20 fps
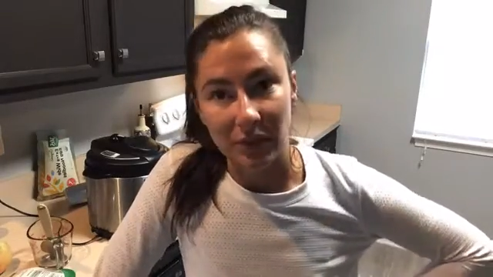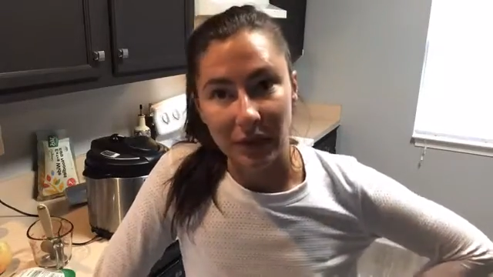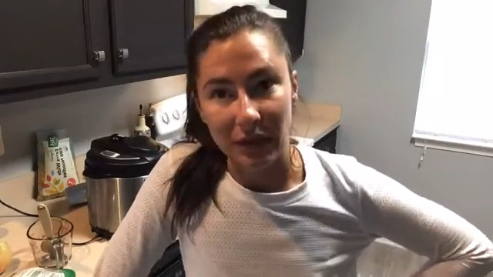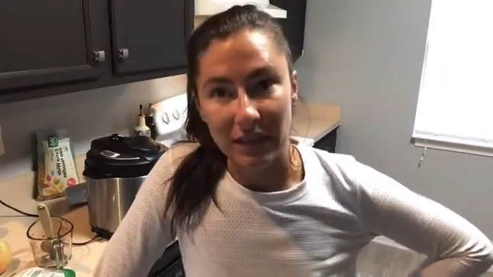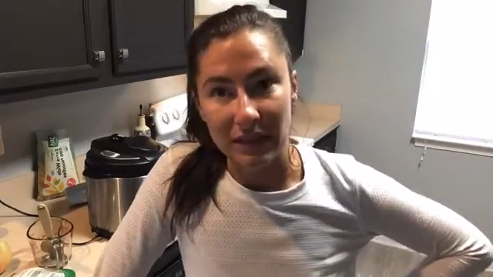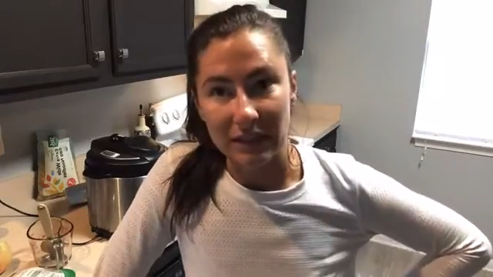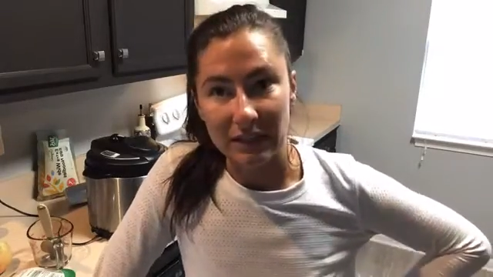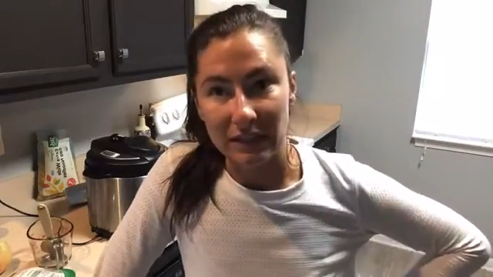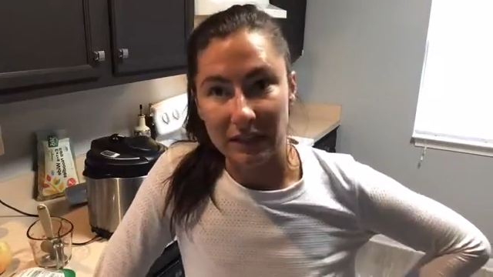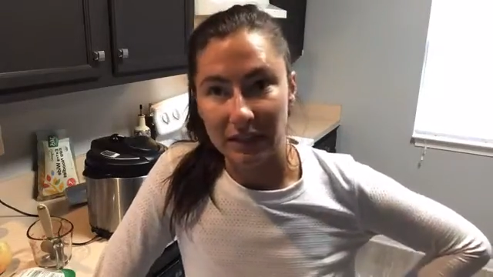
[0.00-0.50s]

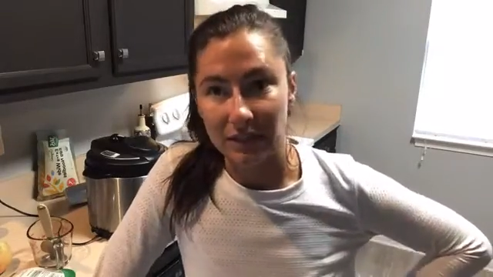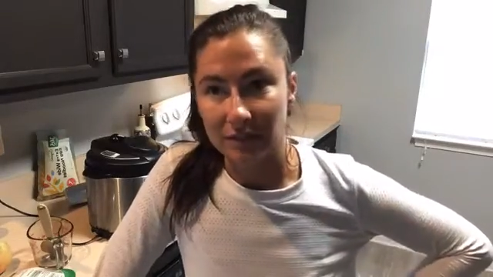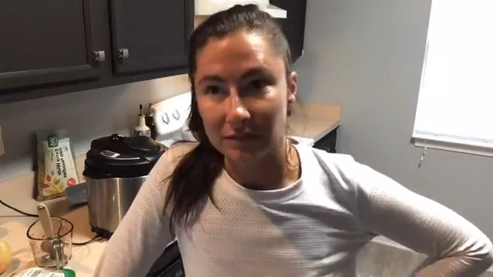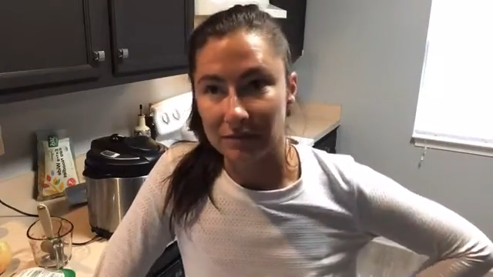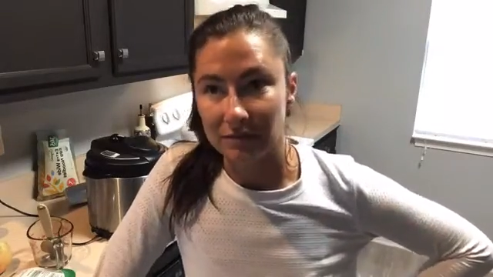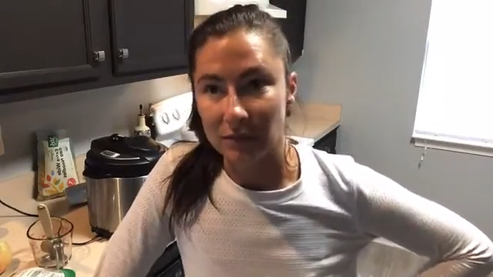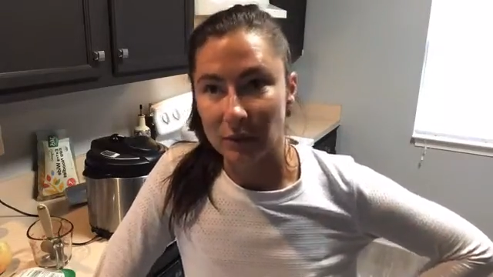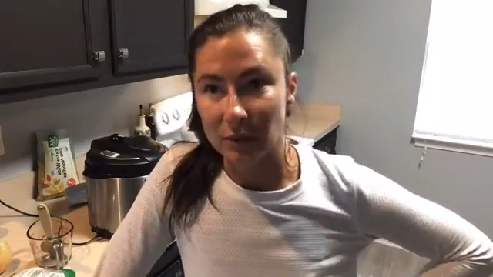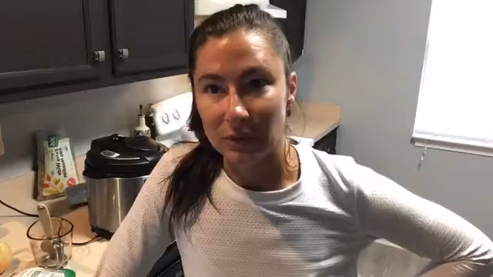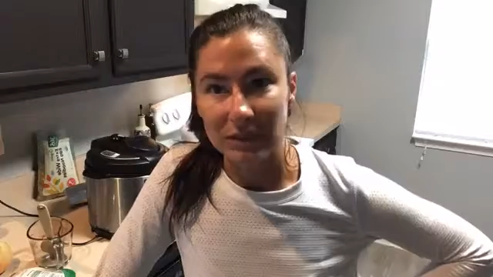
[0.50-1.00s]
anything
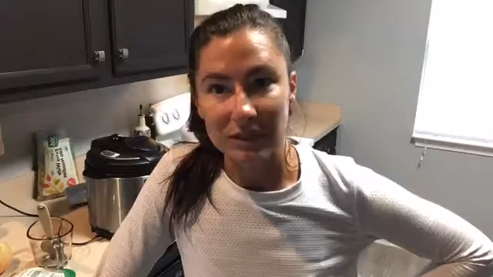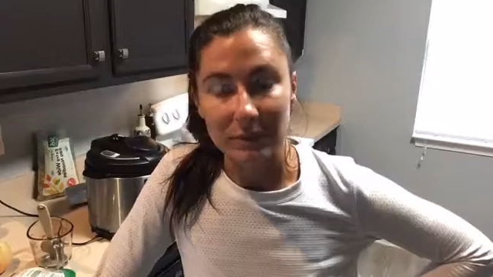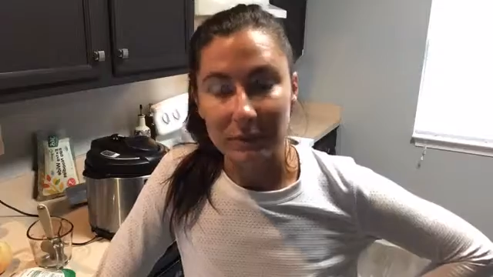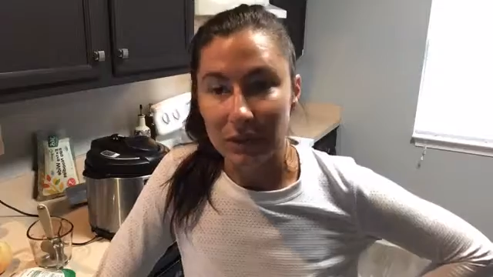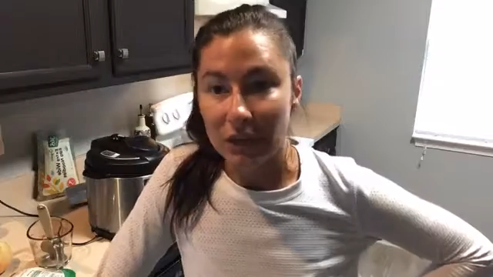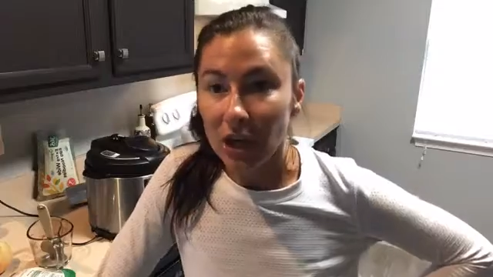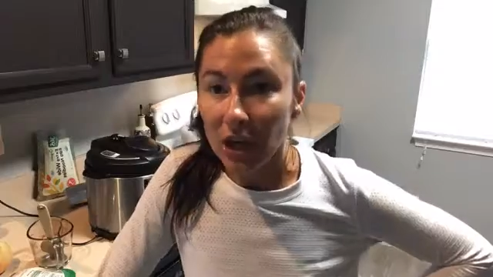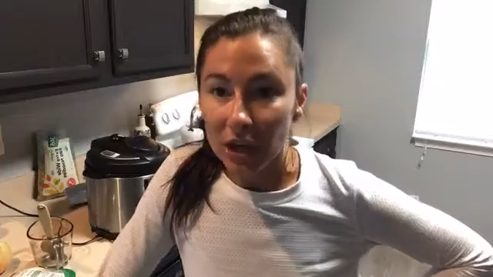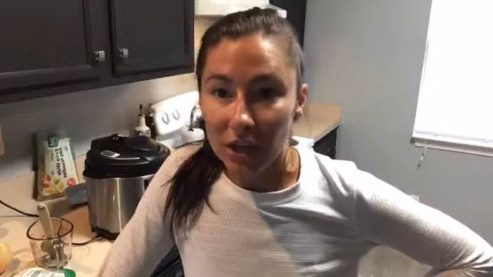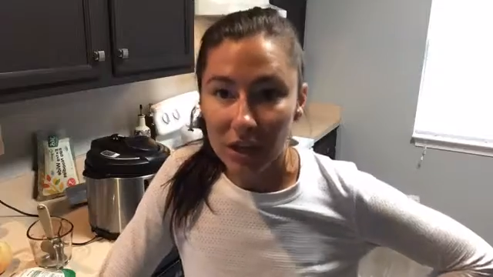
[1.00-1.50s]
you want to see me
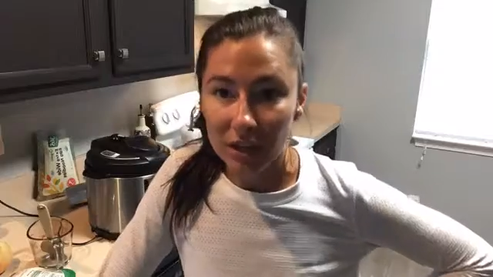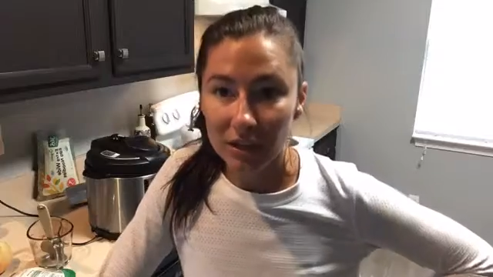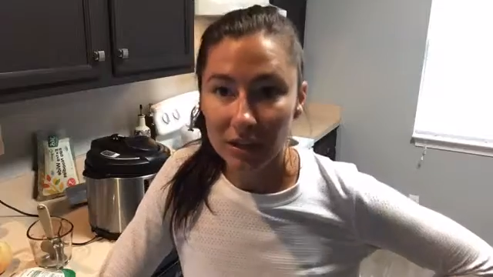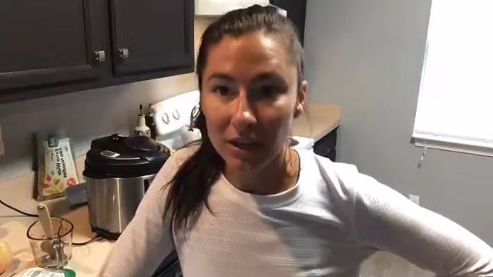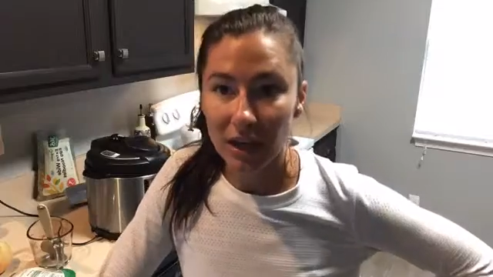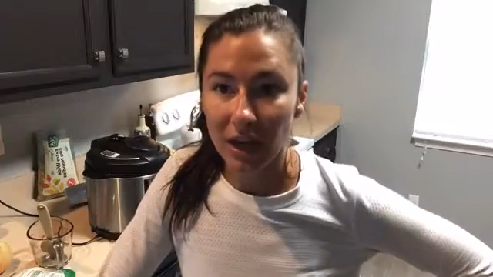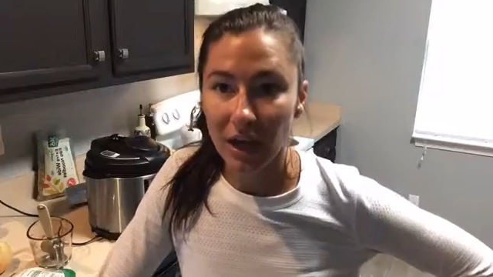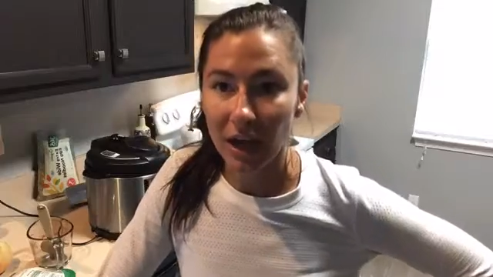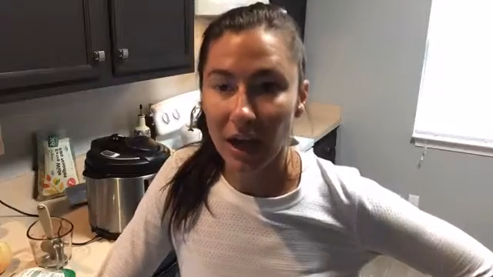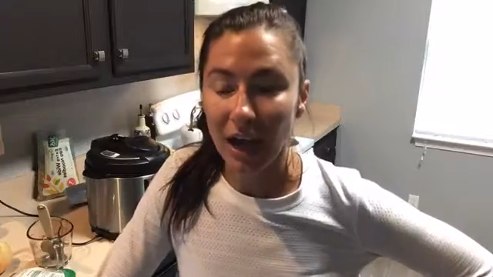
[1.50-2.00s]
cook,
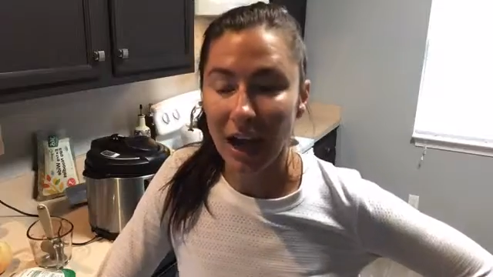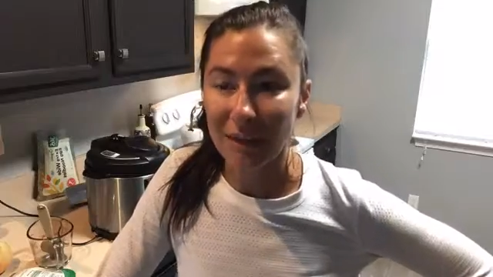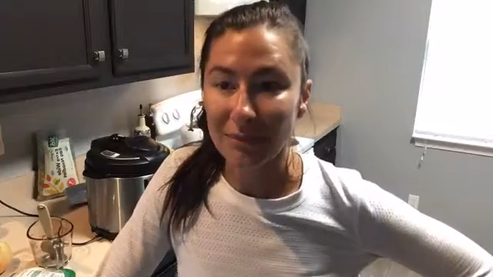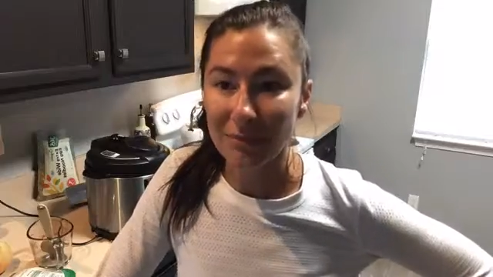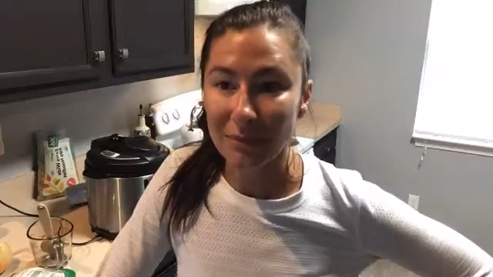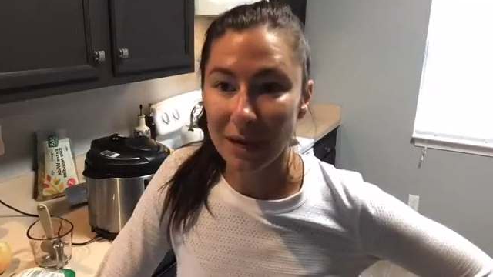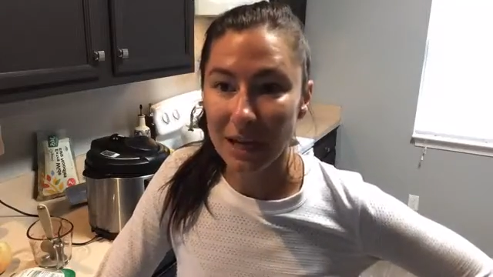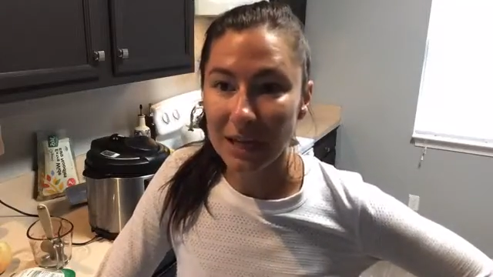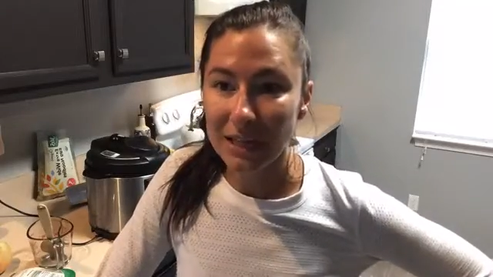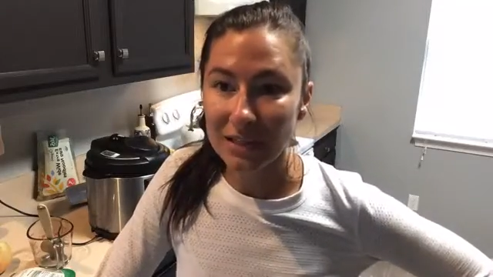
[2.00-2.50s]
I
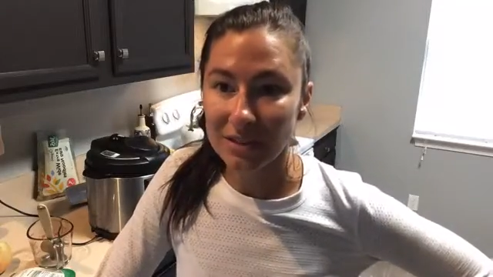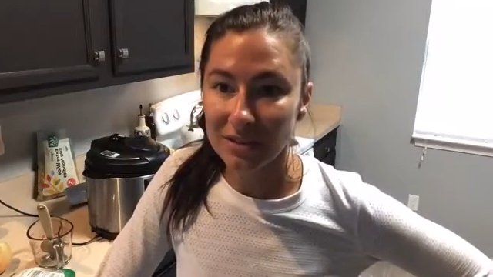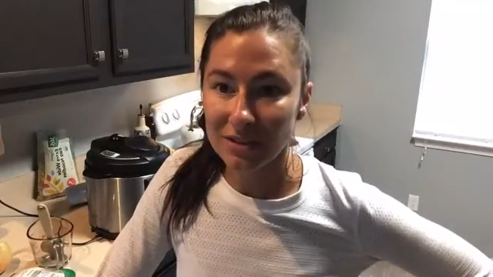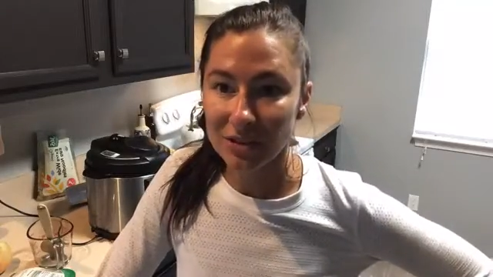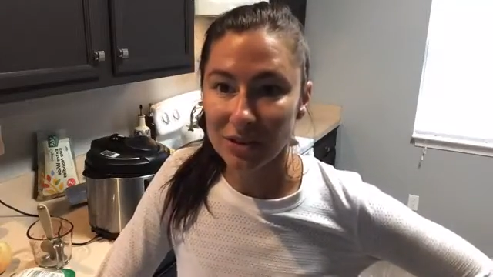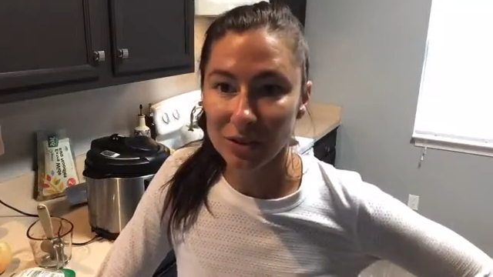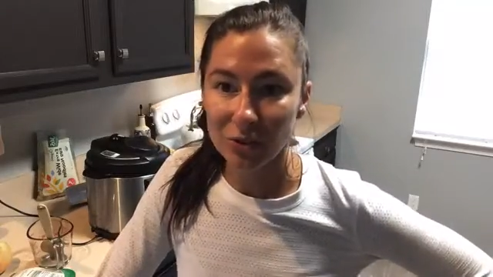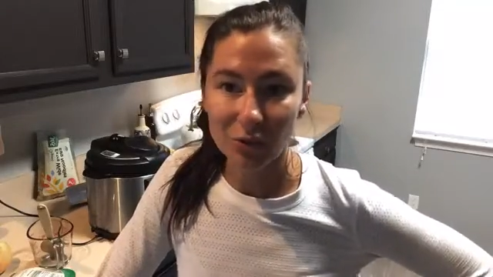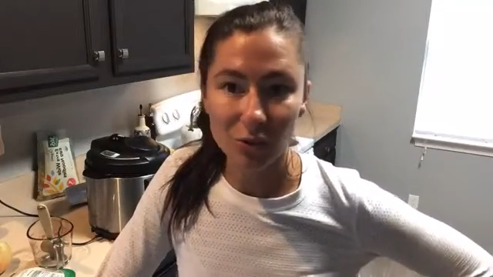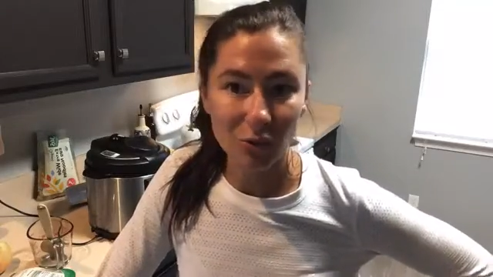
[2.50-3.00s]
might
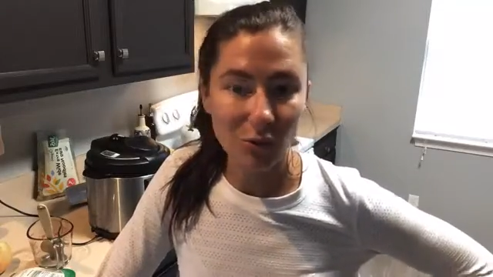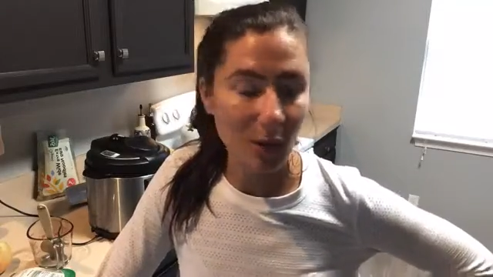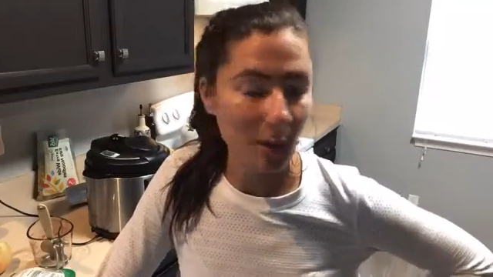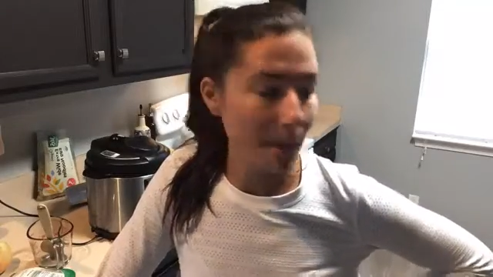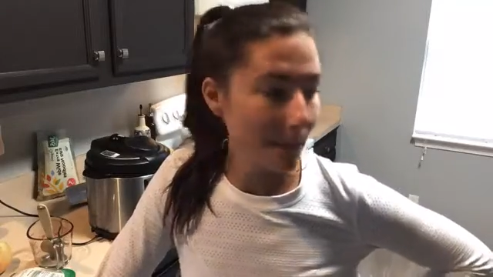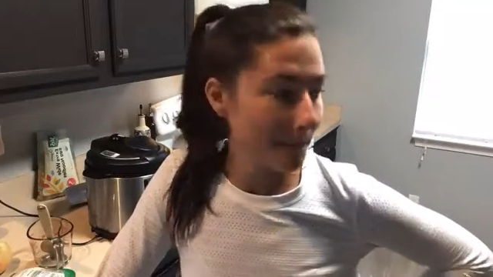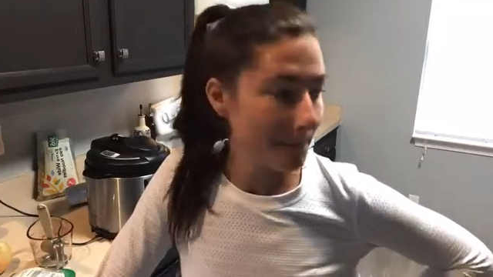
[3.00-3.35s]
do